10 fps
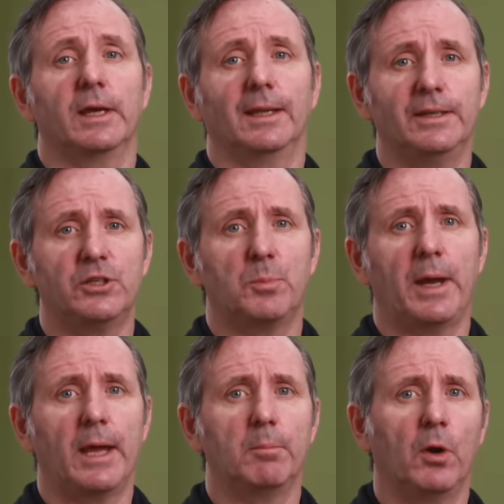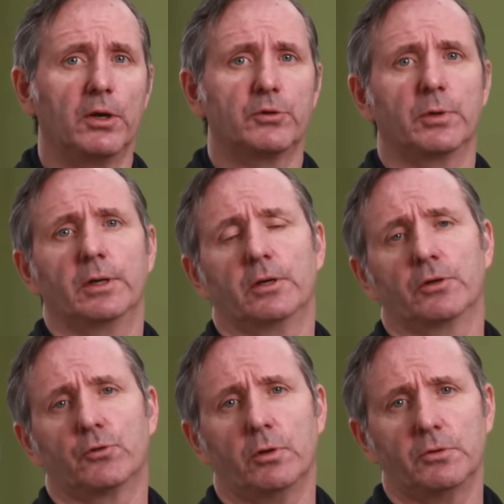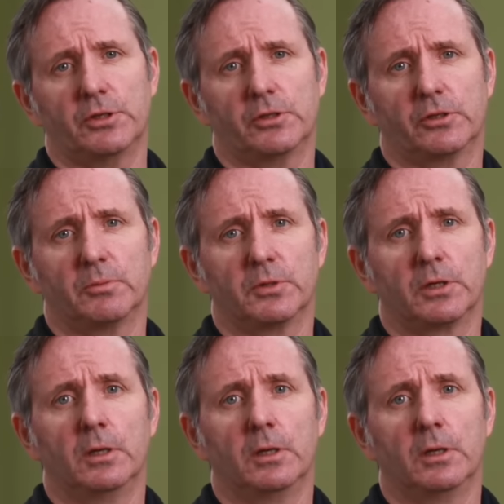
their leach pad monitoring and control systems.